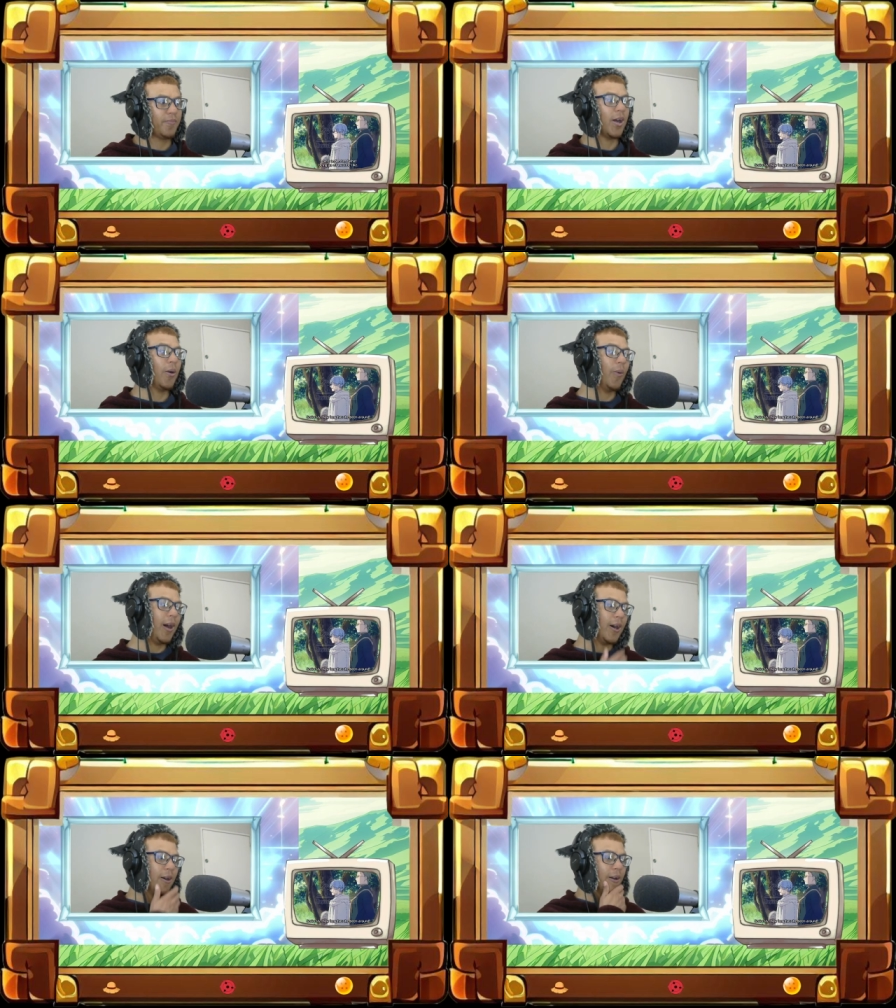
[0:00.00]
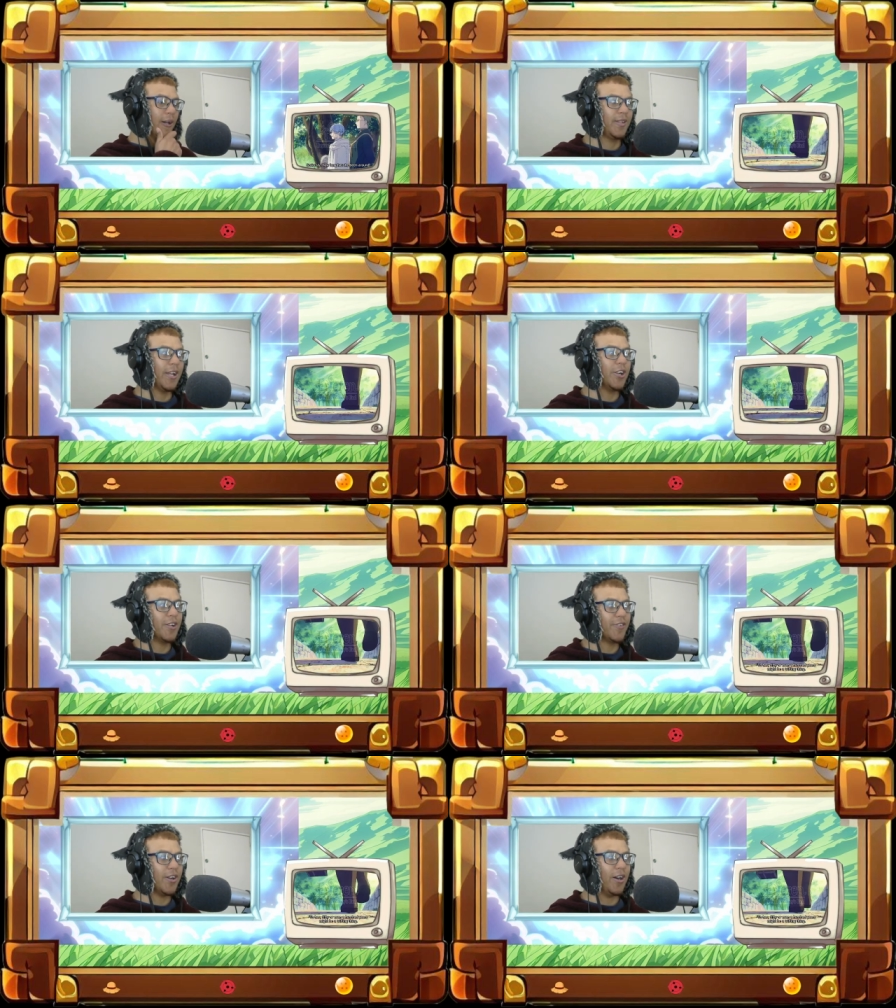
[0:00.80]
Oh wow, they don't
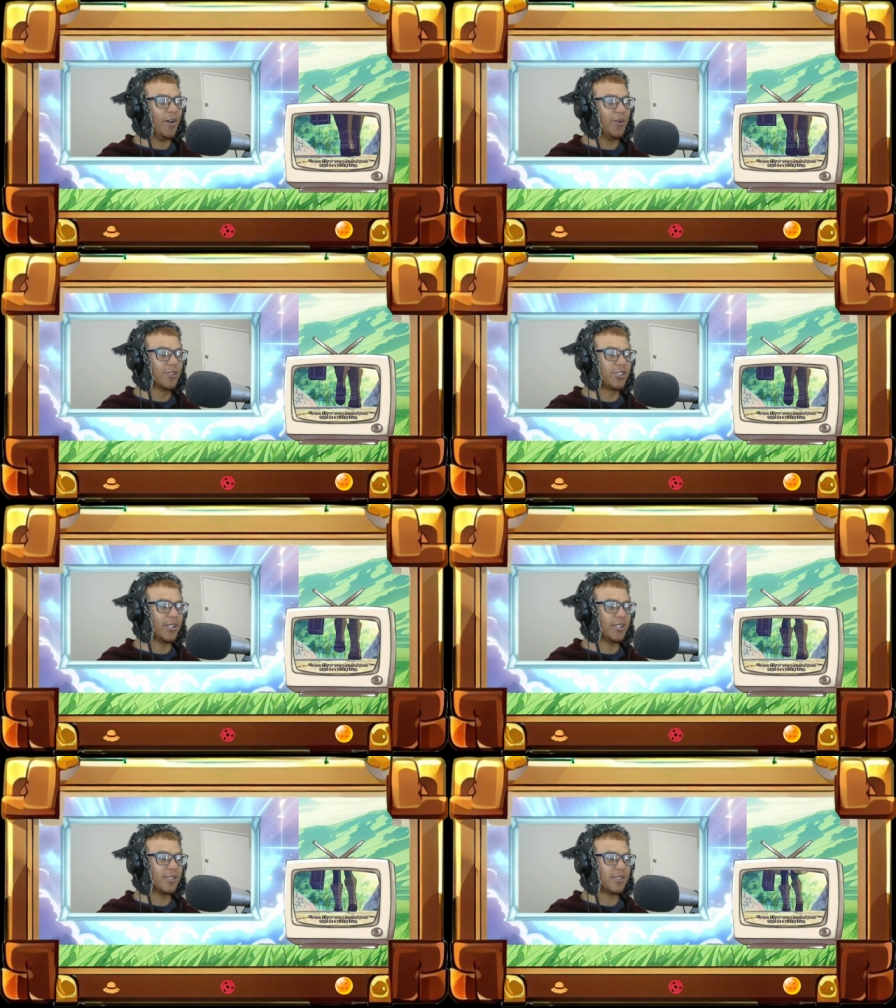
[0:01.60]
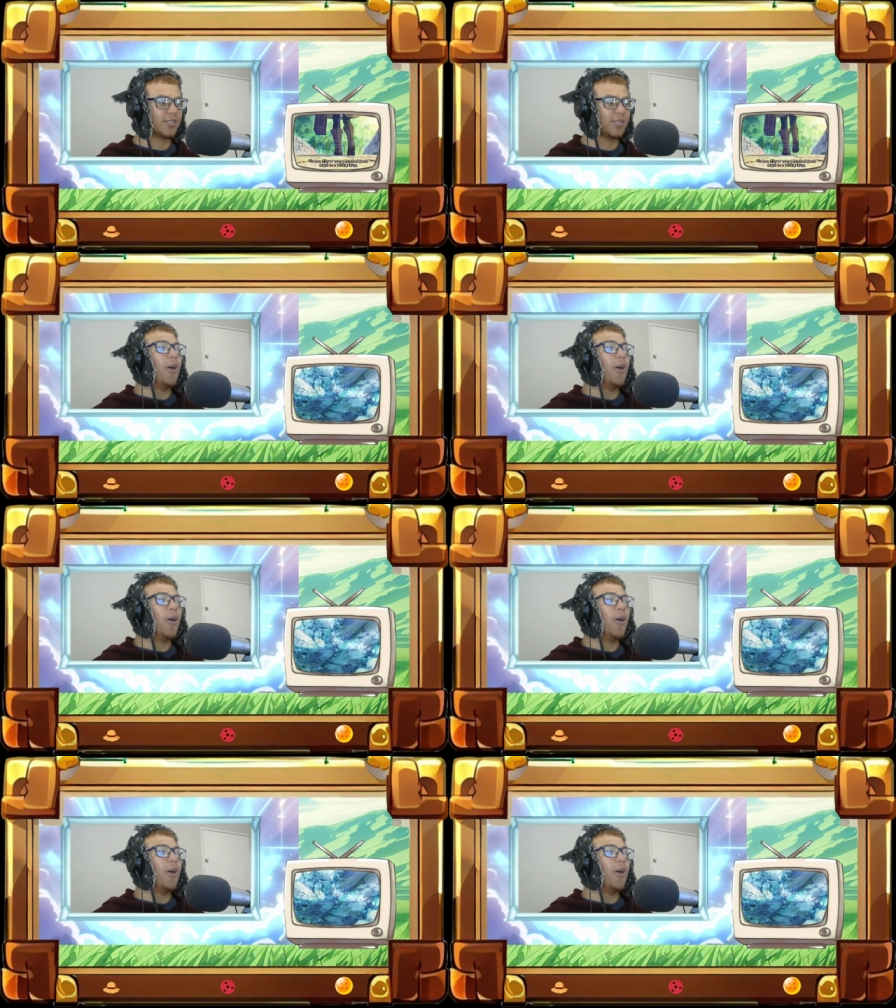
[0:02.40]
even know how old she is.